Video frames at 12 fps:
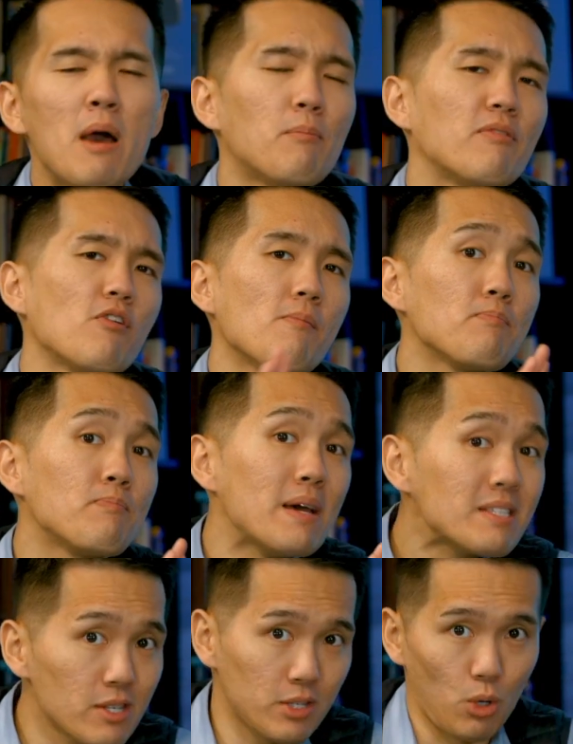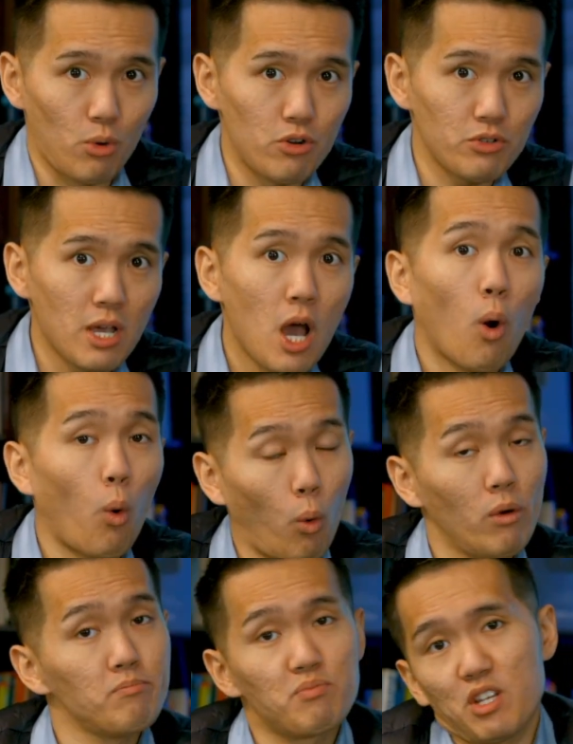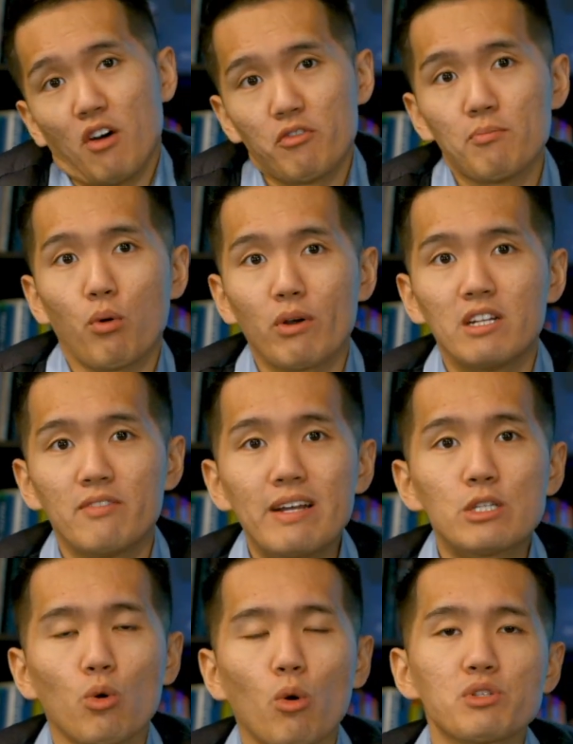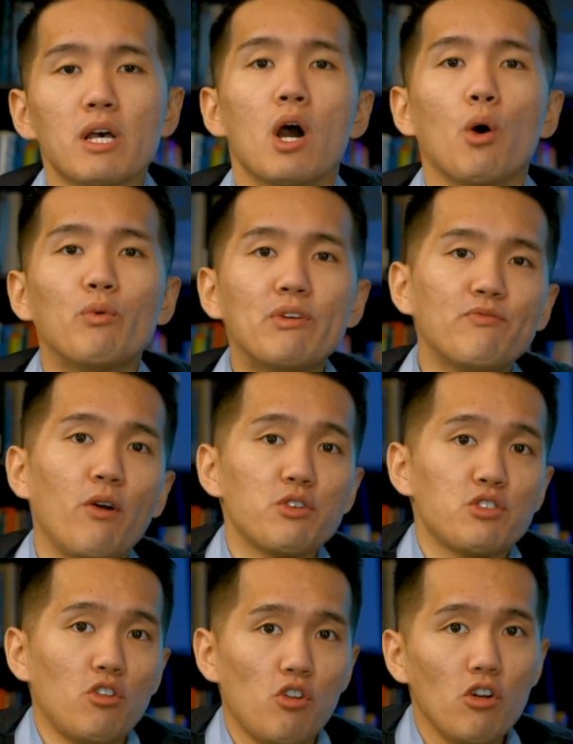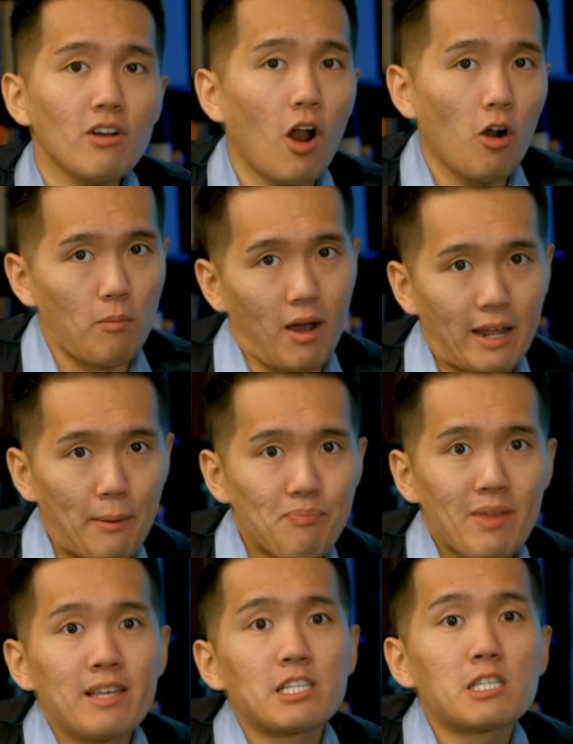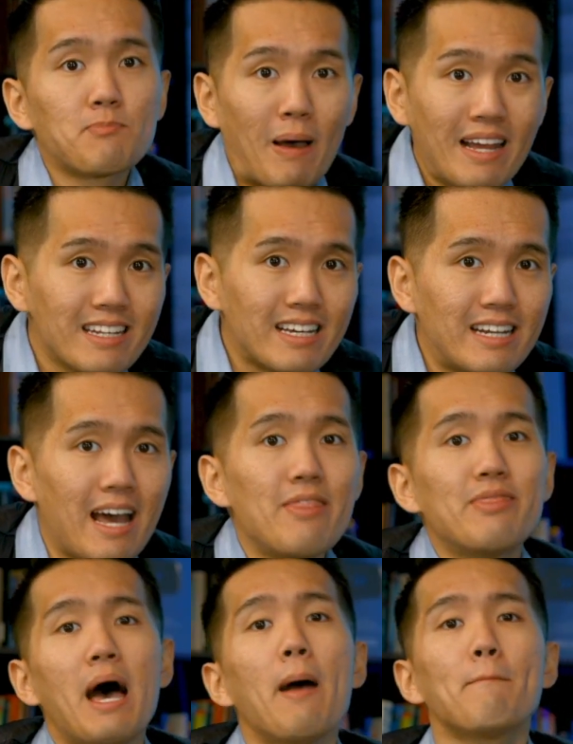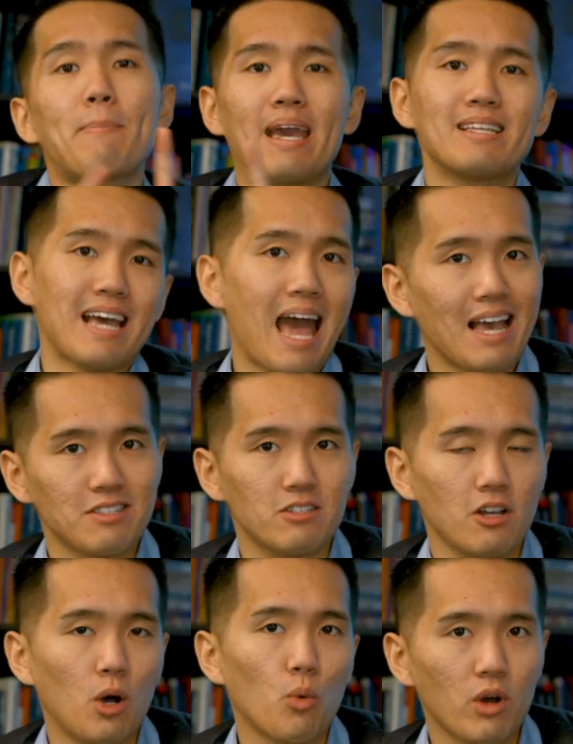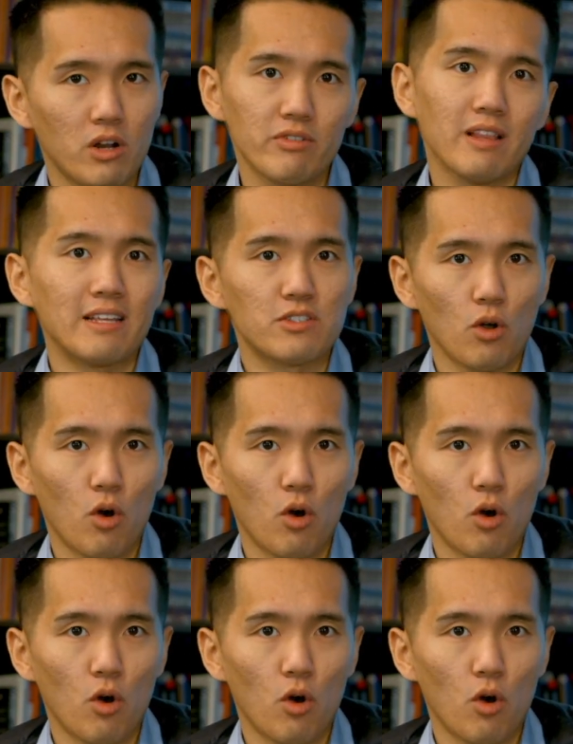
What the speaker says: But for business owners or self-employed individuals, we first earn our money, spend it, and then pay taxes on whatever left